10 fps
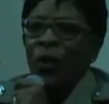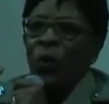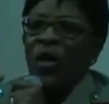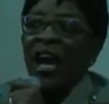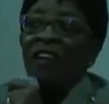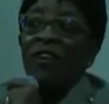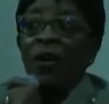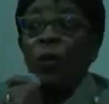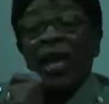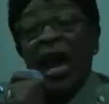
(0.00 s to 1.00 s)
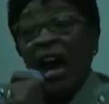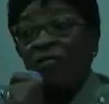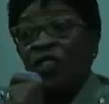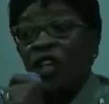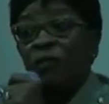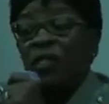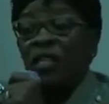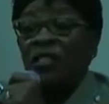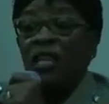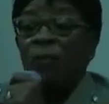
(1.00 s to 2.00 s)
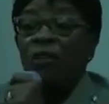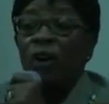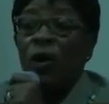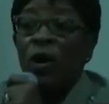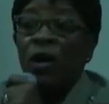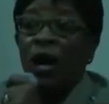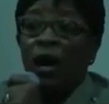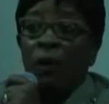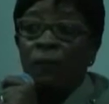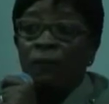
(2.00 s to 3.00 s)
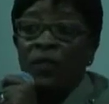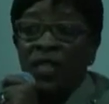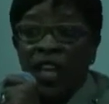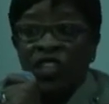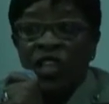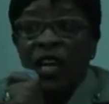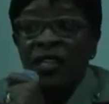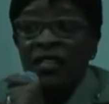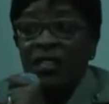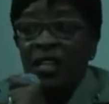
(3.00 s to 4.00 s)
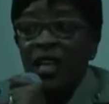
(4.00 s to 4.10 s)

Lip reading: We have gyms in some of our stations